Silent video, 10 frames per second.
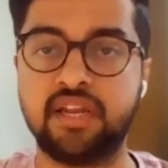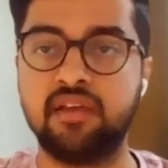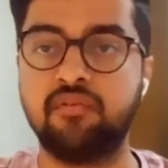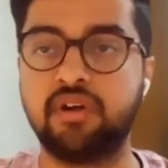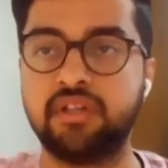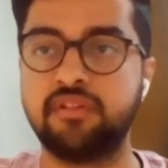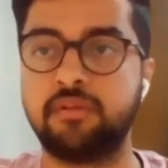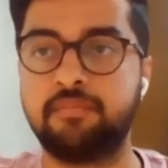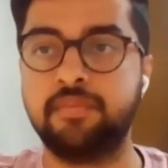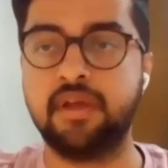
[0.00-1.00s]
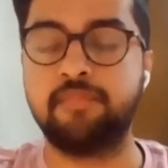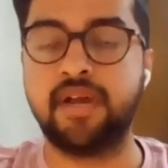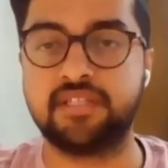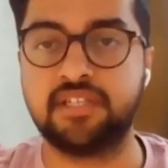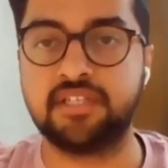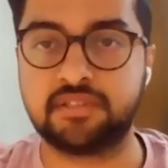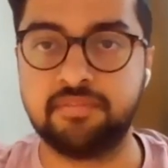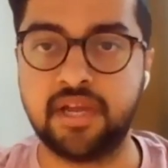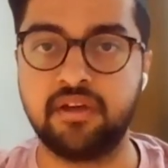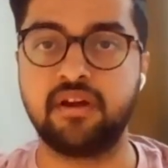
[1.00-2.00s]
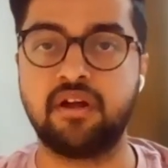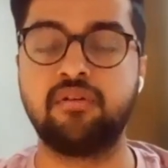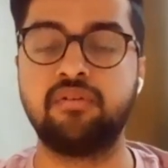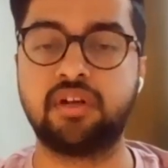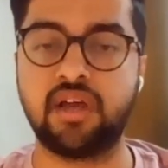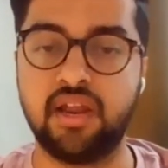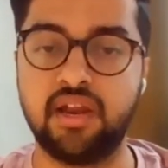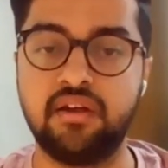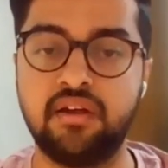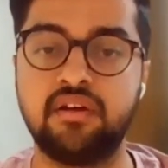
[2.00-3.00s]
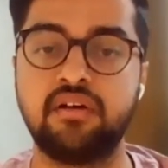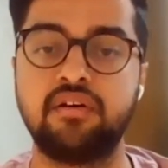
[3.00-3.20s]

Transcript: Like, what is your bachelor's background and